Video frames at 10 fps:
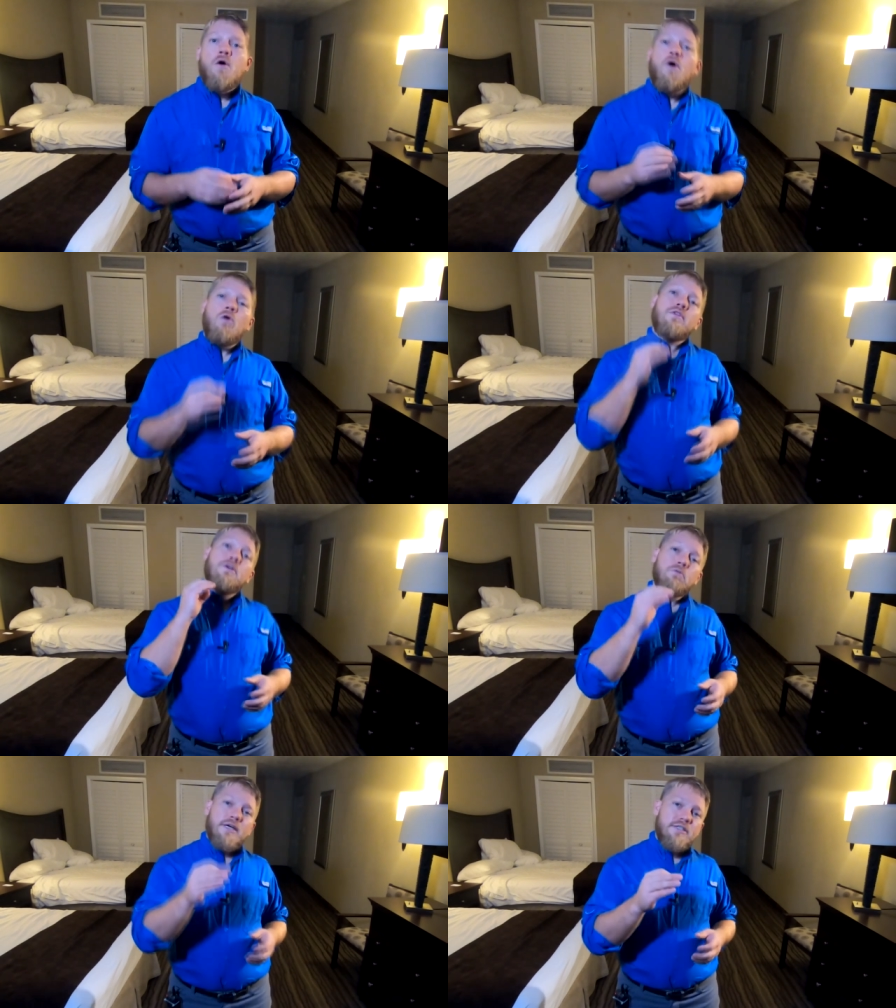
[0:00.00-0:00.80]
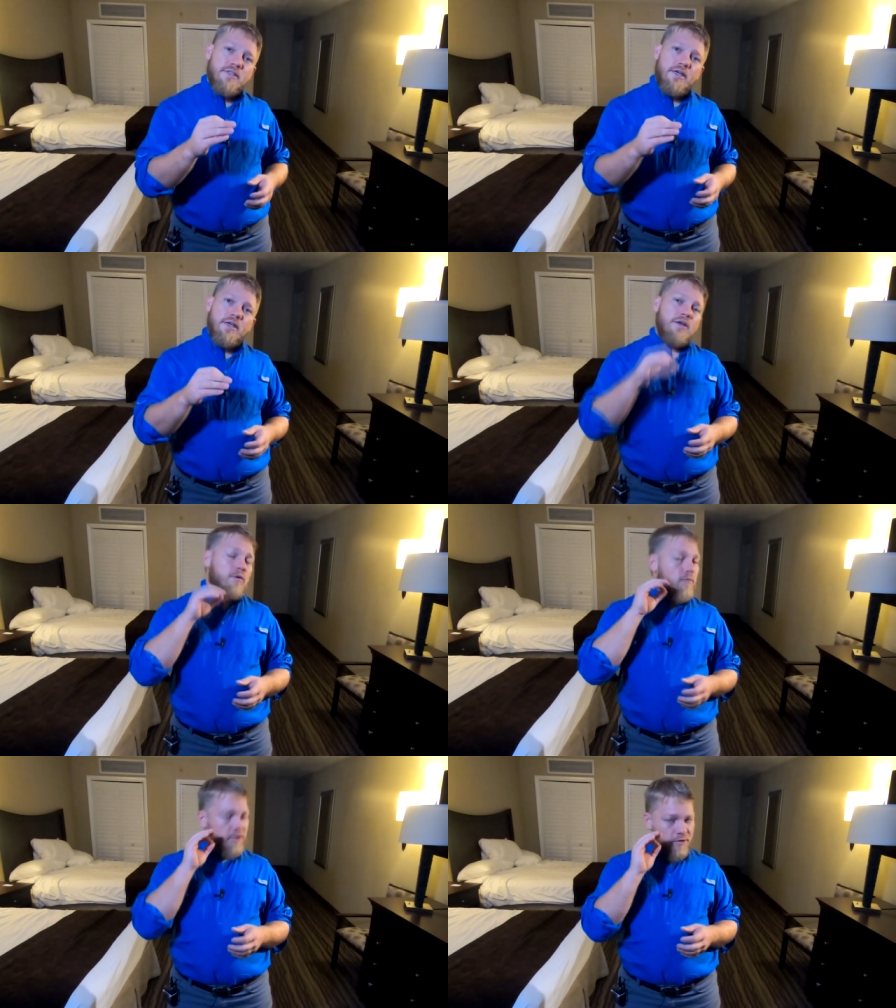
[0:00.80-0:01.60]
Only risk
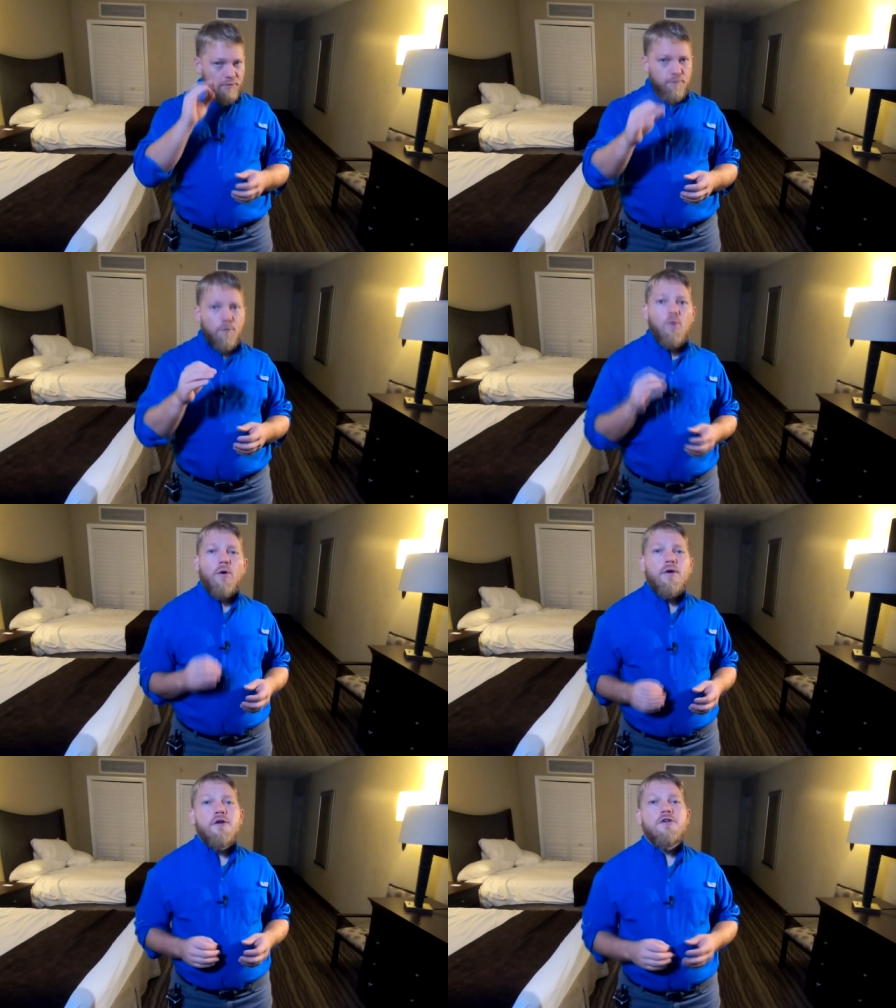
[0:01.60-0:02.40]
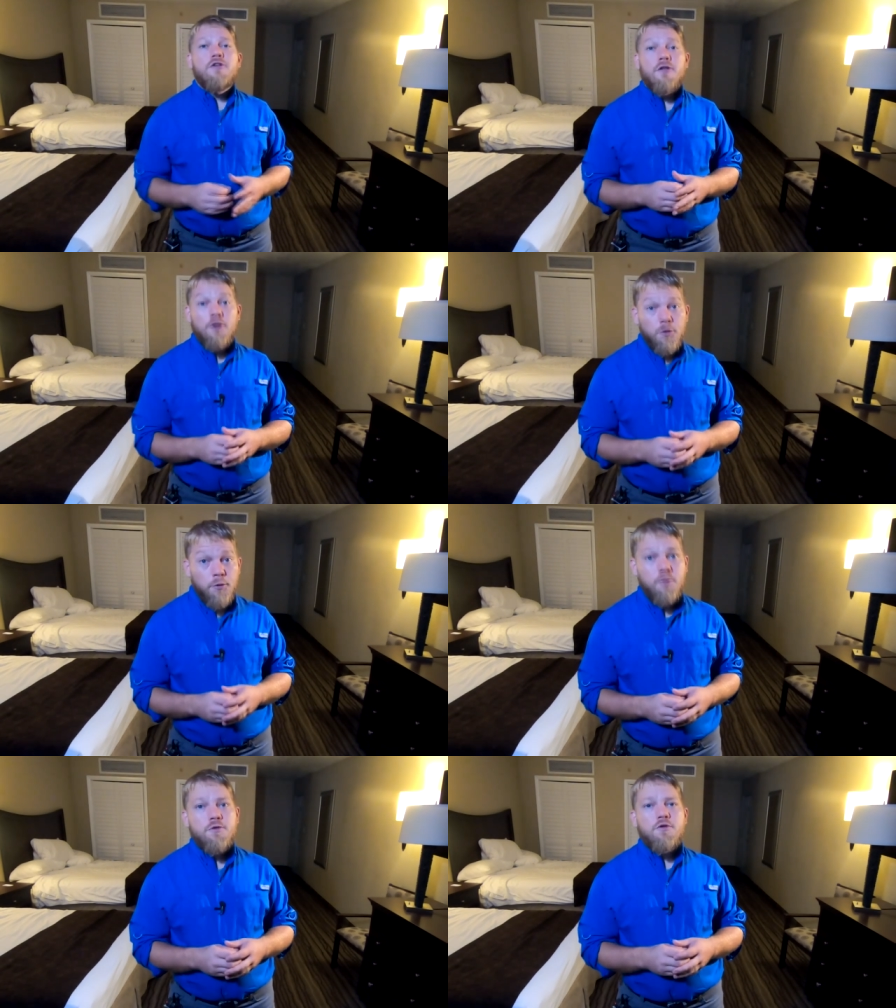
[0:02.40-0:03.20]
what you can afford to lose.